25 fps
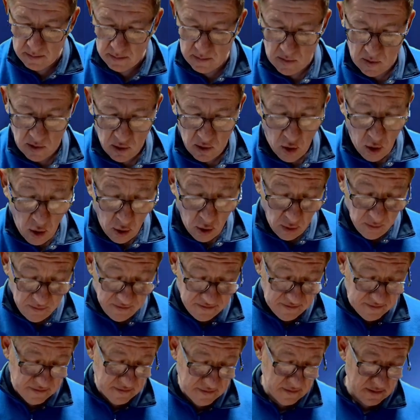
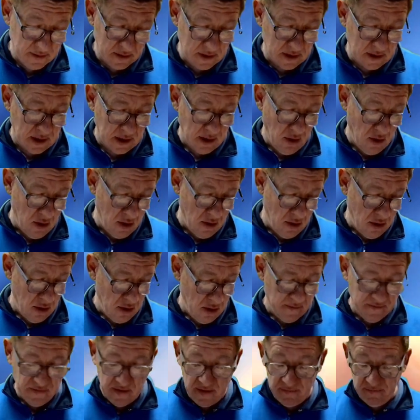olive, because a lot of
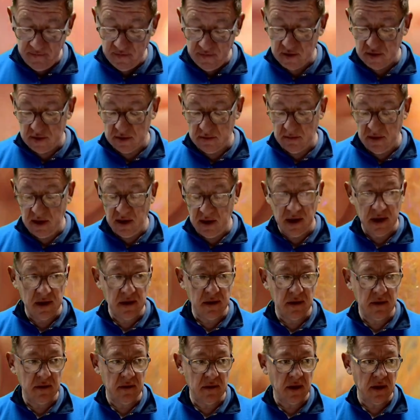olive nymphs, I mean I
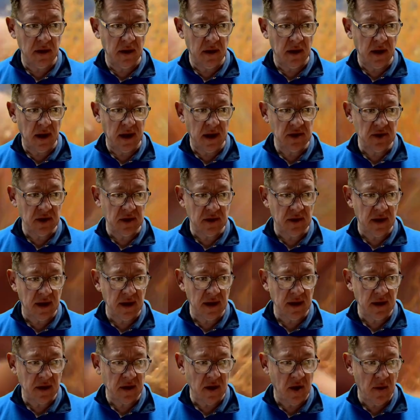actually tied
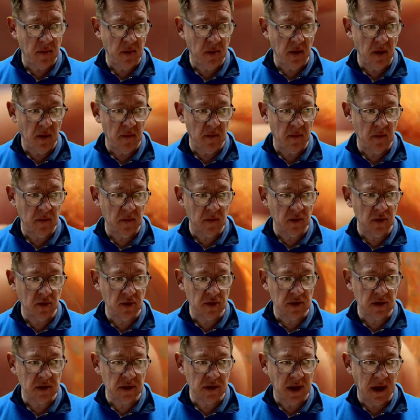a couple up
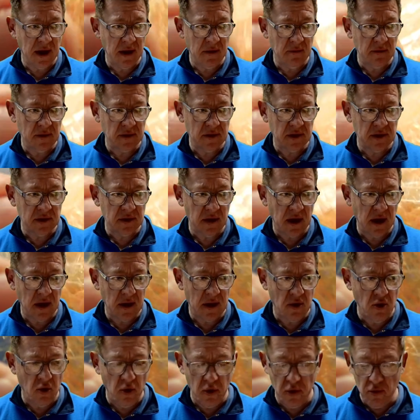using that, which is like a
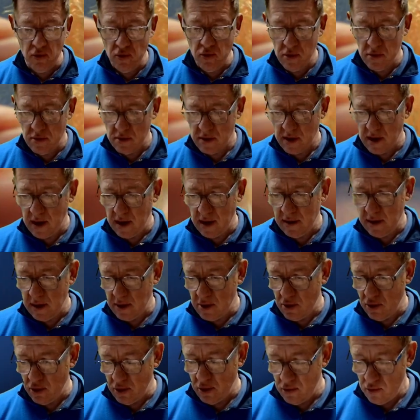coral, candy
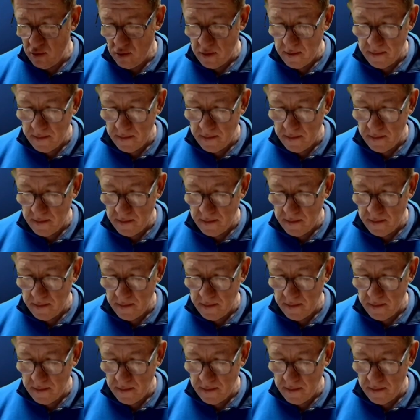coral.